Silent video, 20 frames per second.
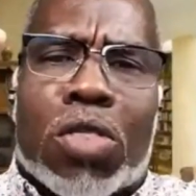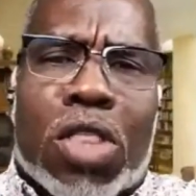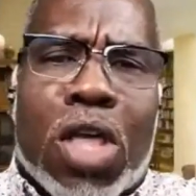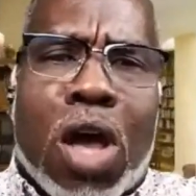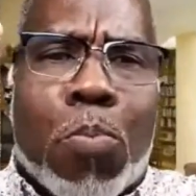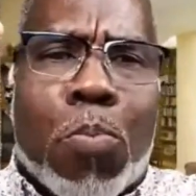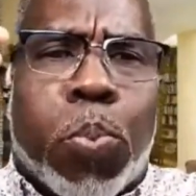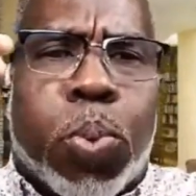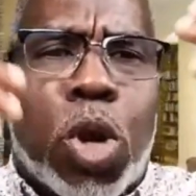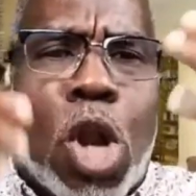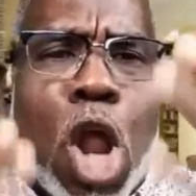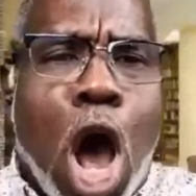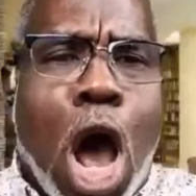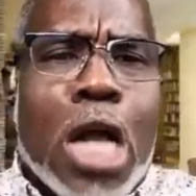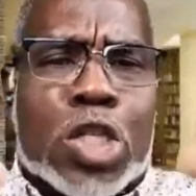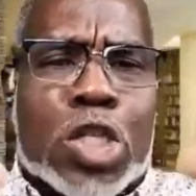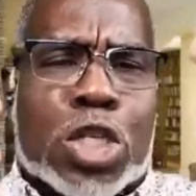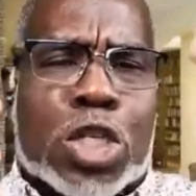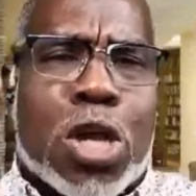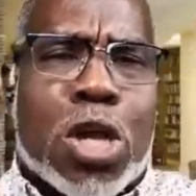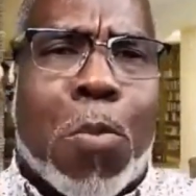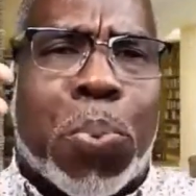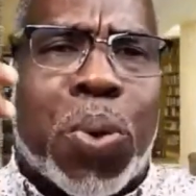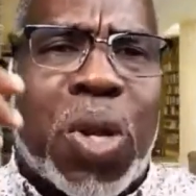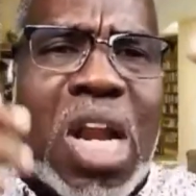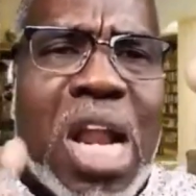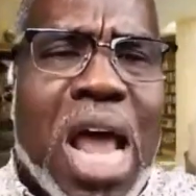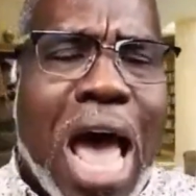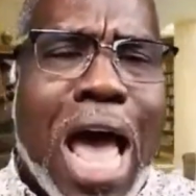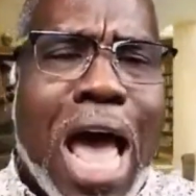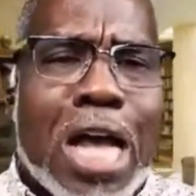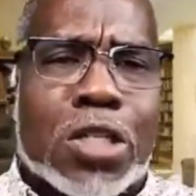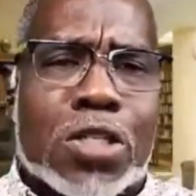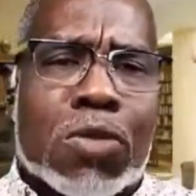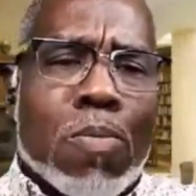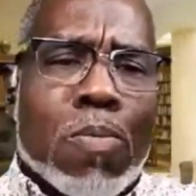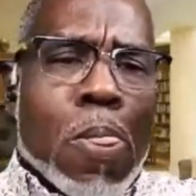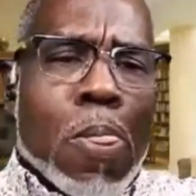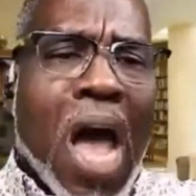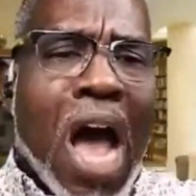plots, the plans,
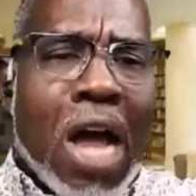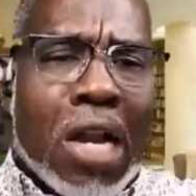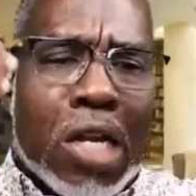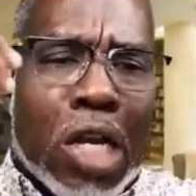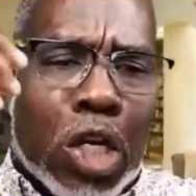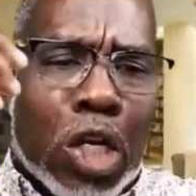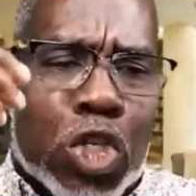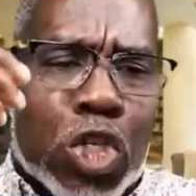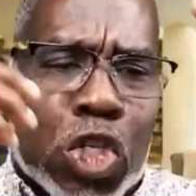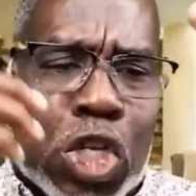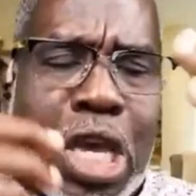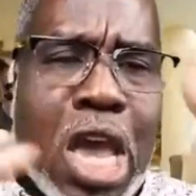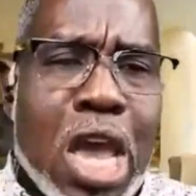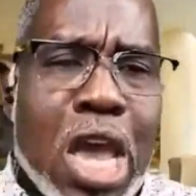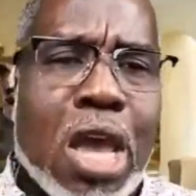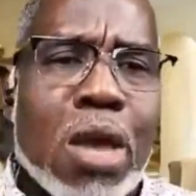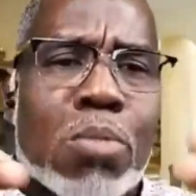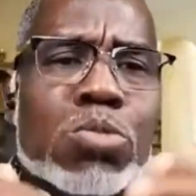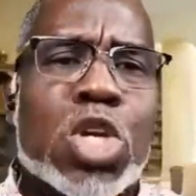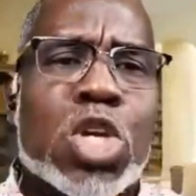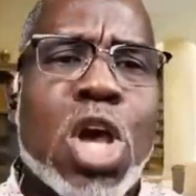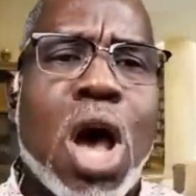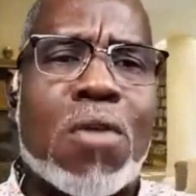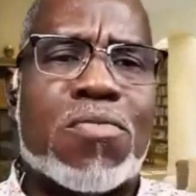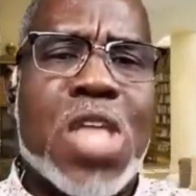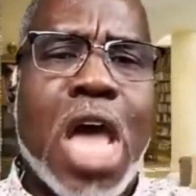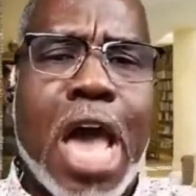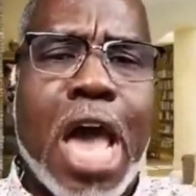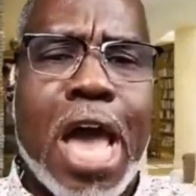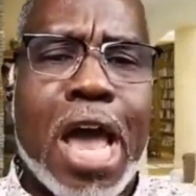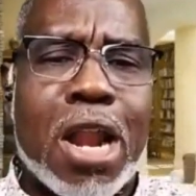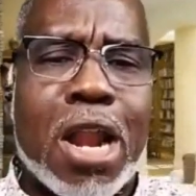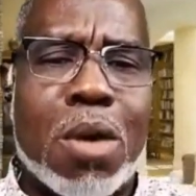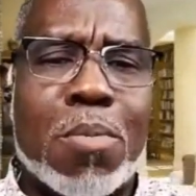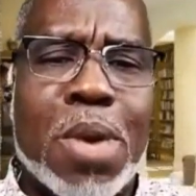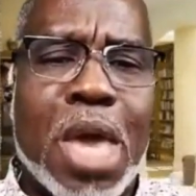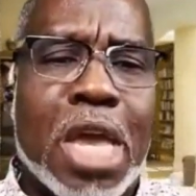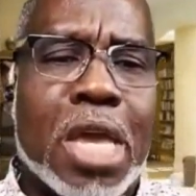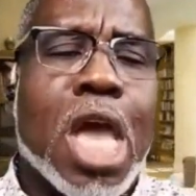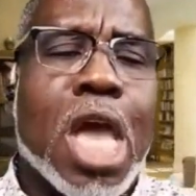and the schemes of the enemy.
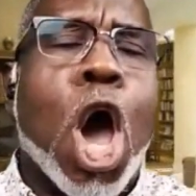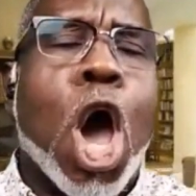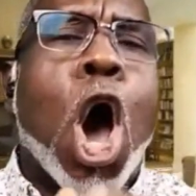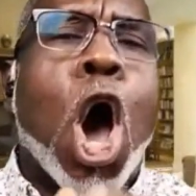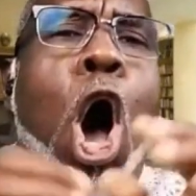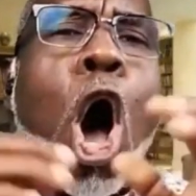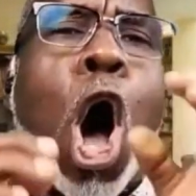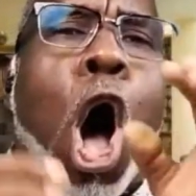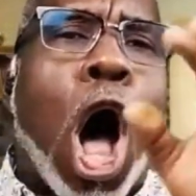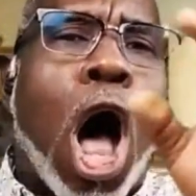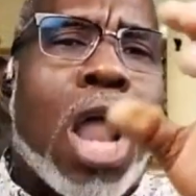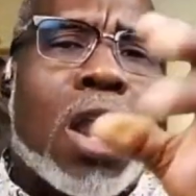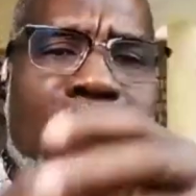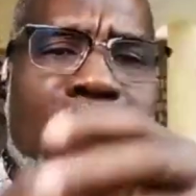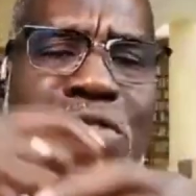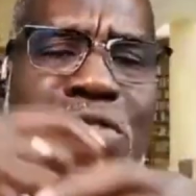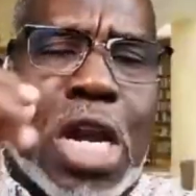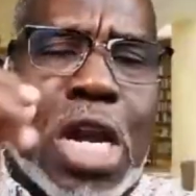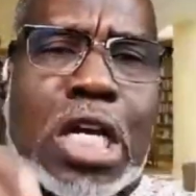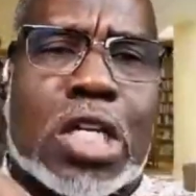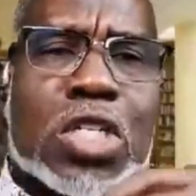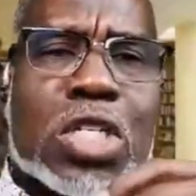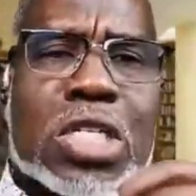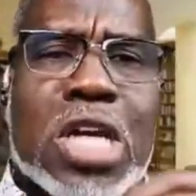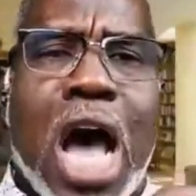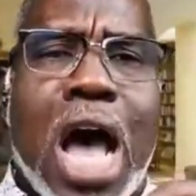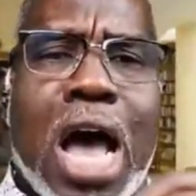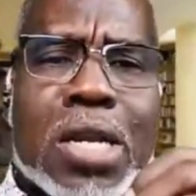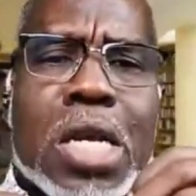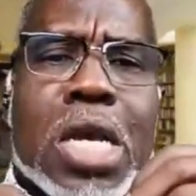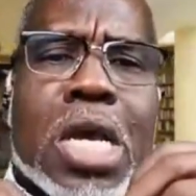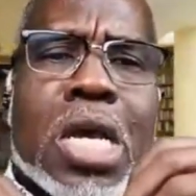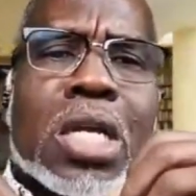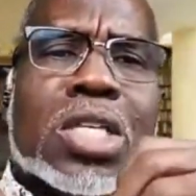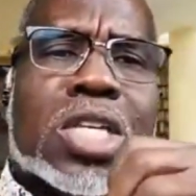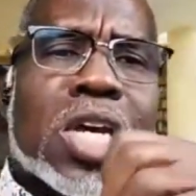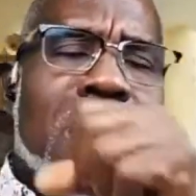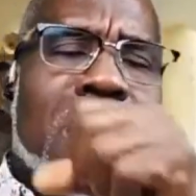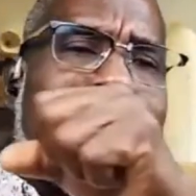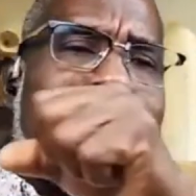All of it is done to
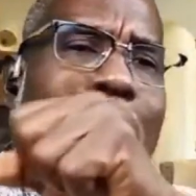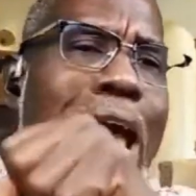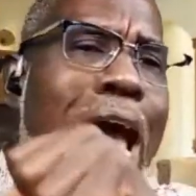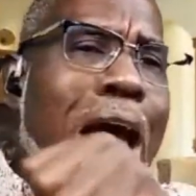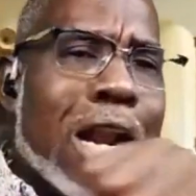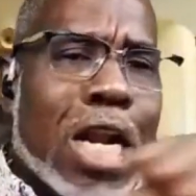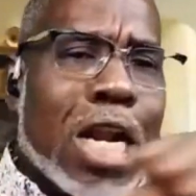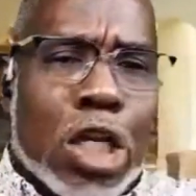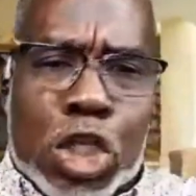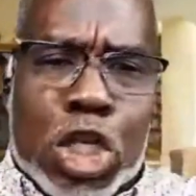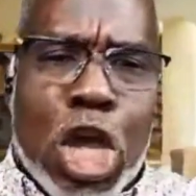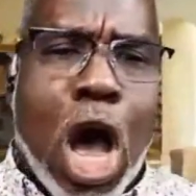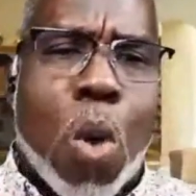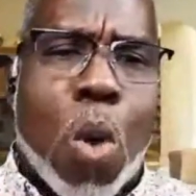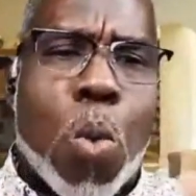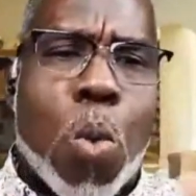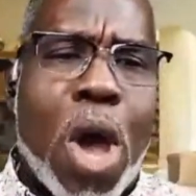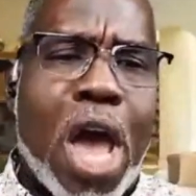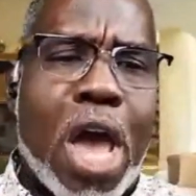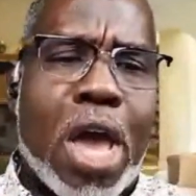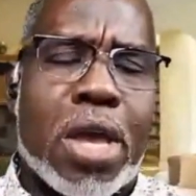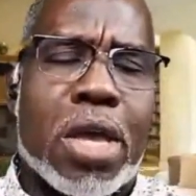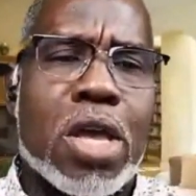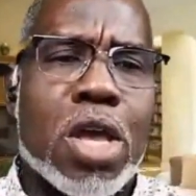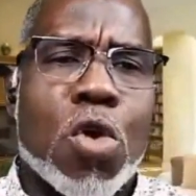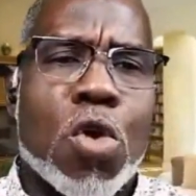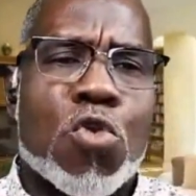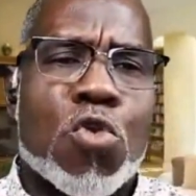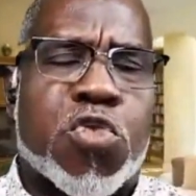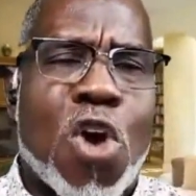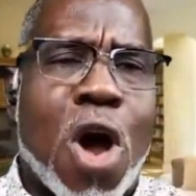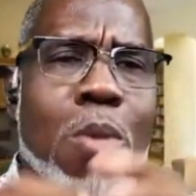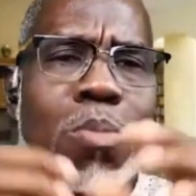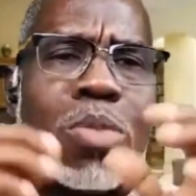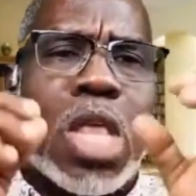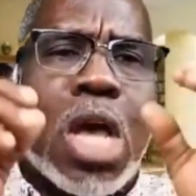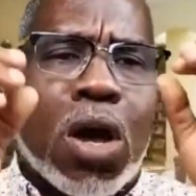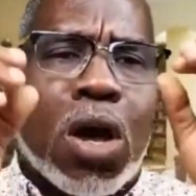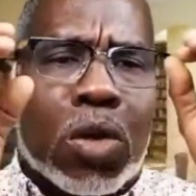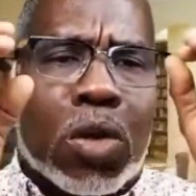get us away from
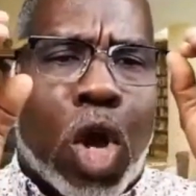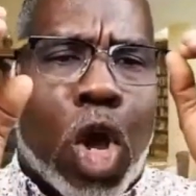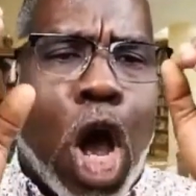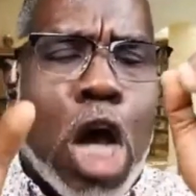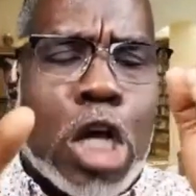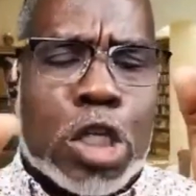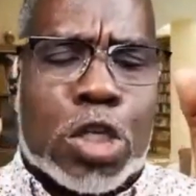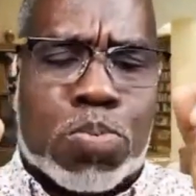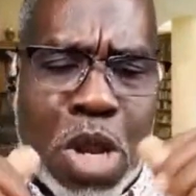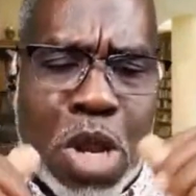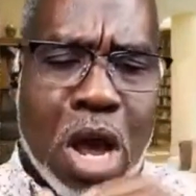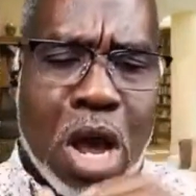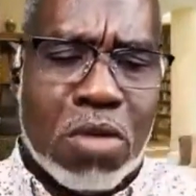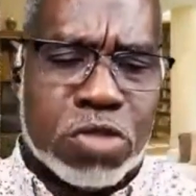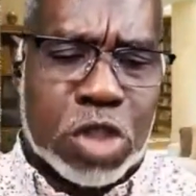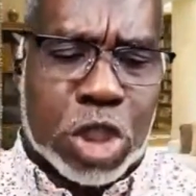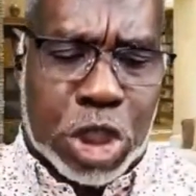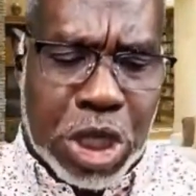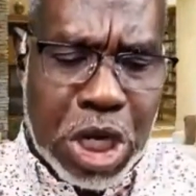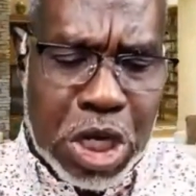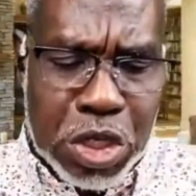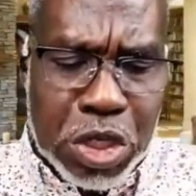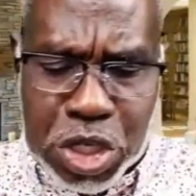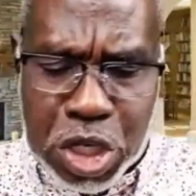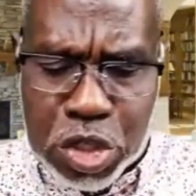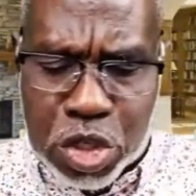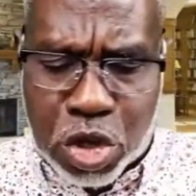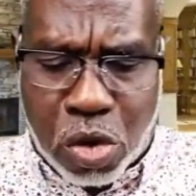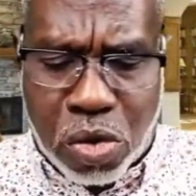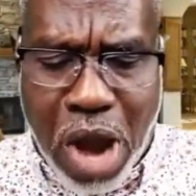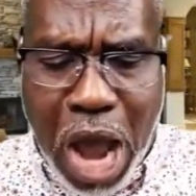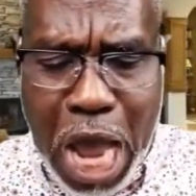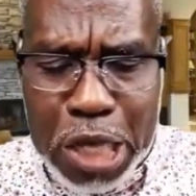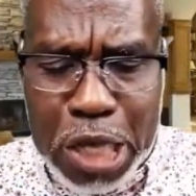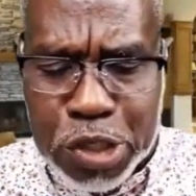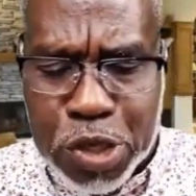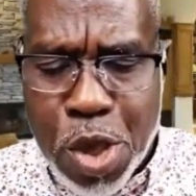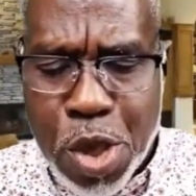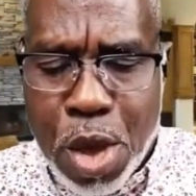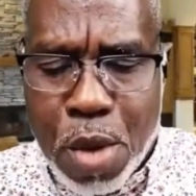the gospel of Jesus Christ.
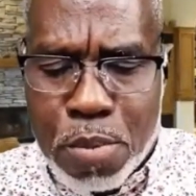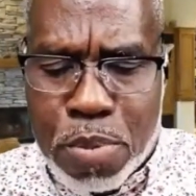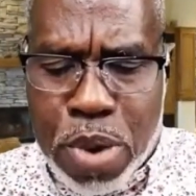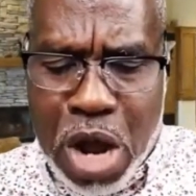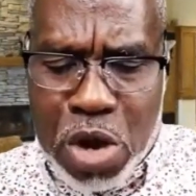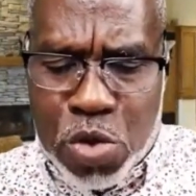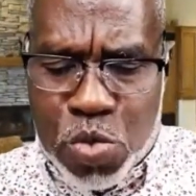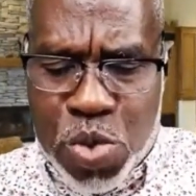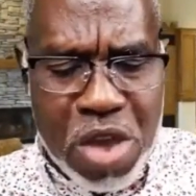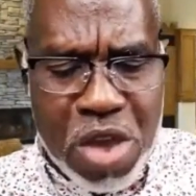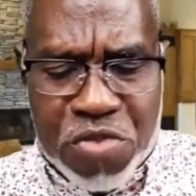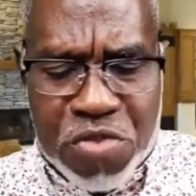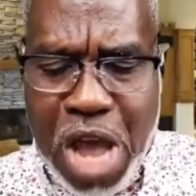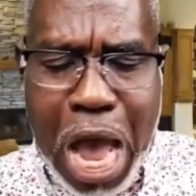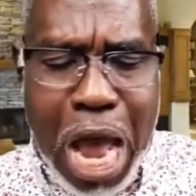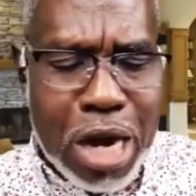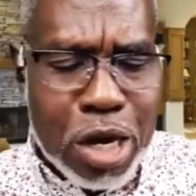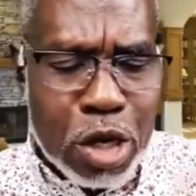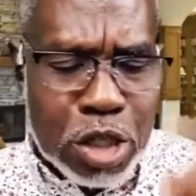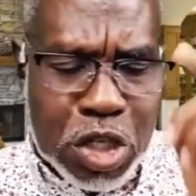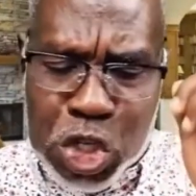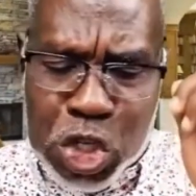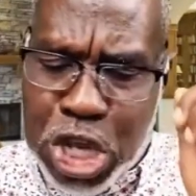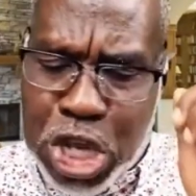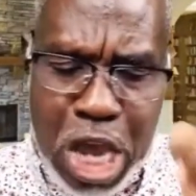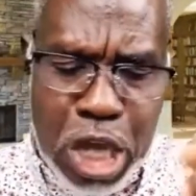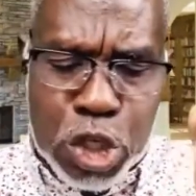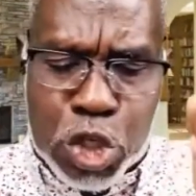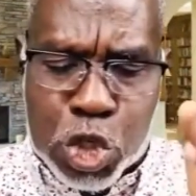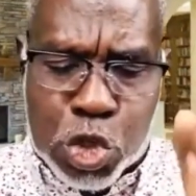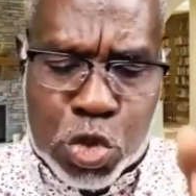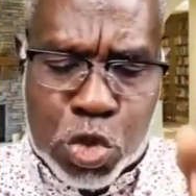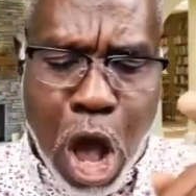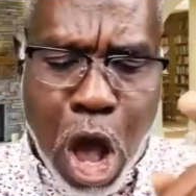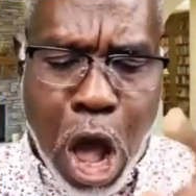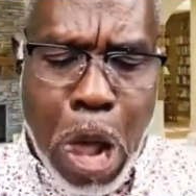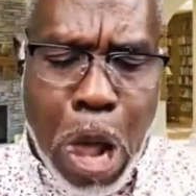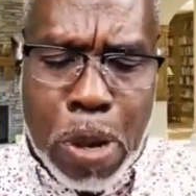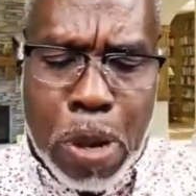But we've got to stay strong.